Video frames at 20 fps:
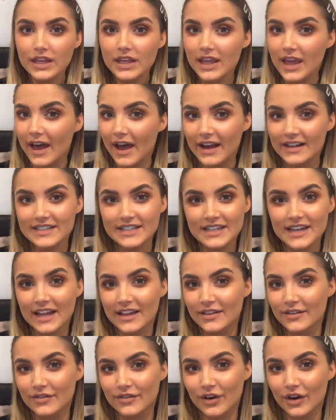Yeah, I didn't
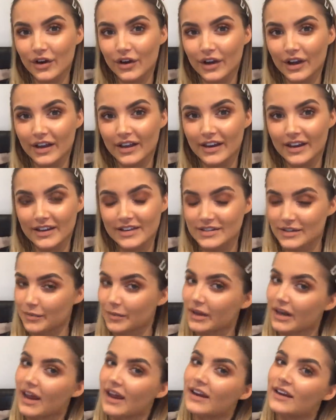end the vlog earlier, so I'm
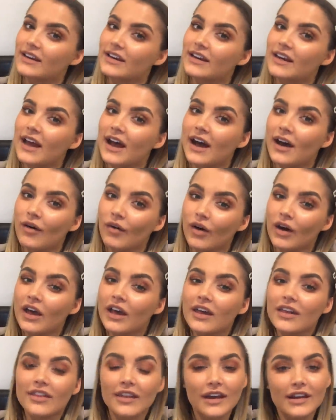going to end it now.
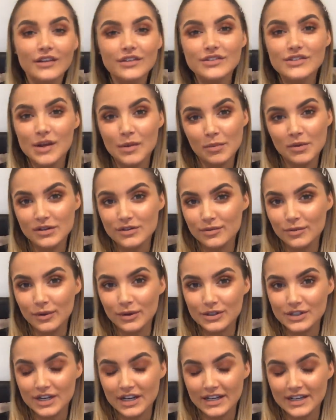Thank you so much for
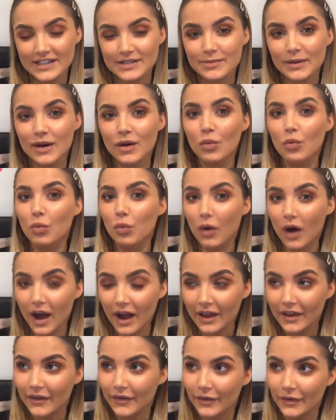watching. It's been a
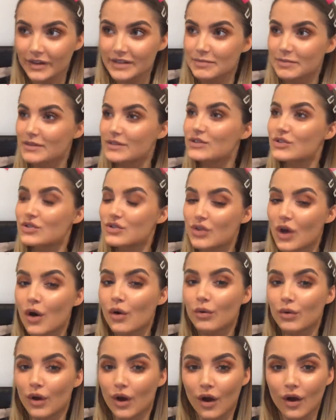while. It's been so
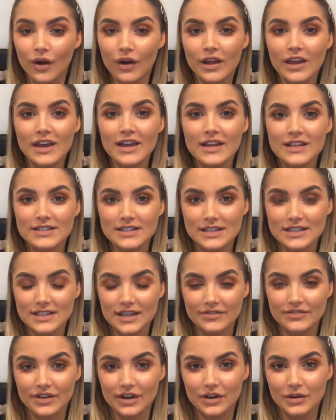long since
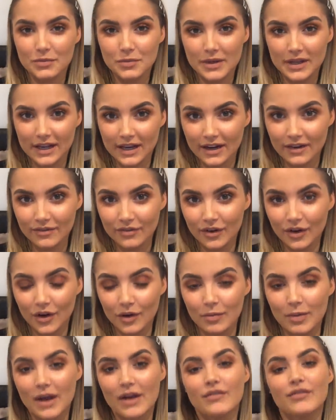I've done a weekly
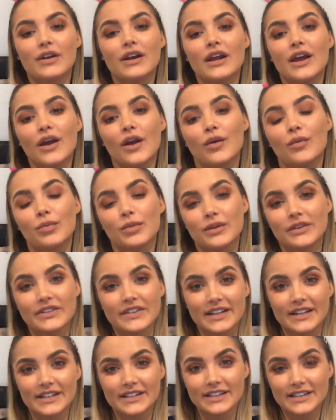vlog, but I really hope you
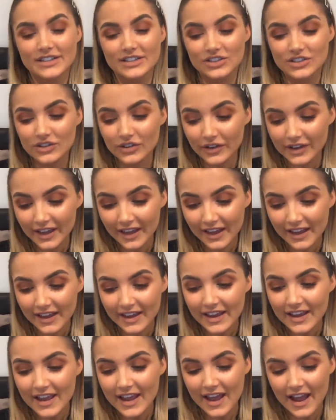did enjoy it.
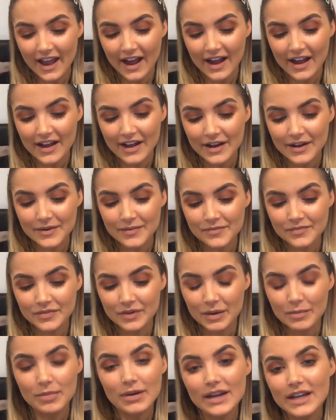
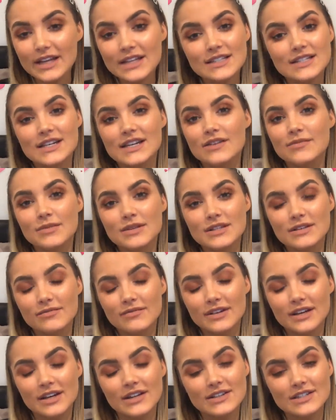Please leave me some
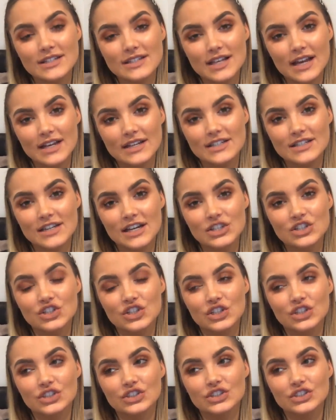video
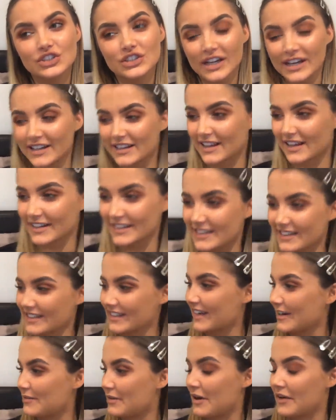suggestions. I that
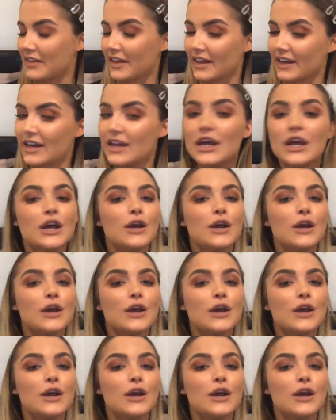didn't come out then.